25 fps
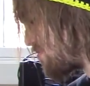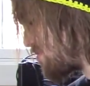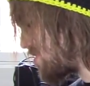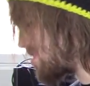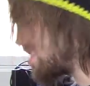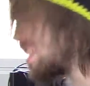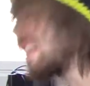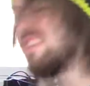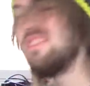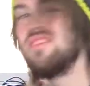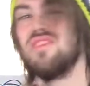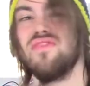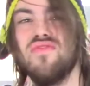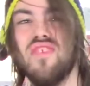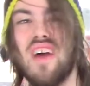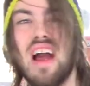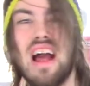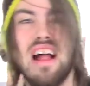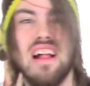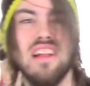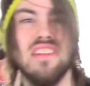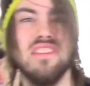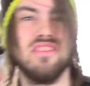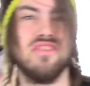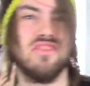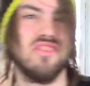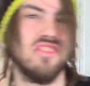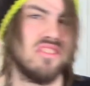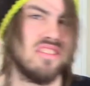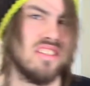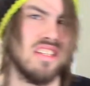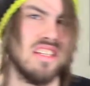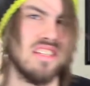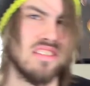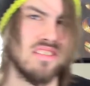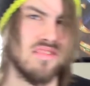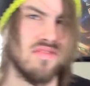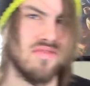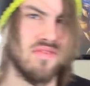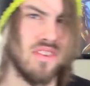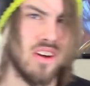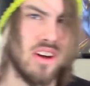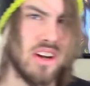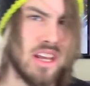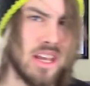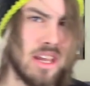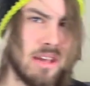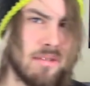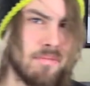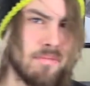since violence just isn't
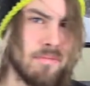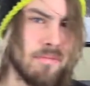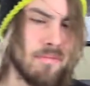funny,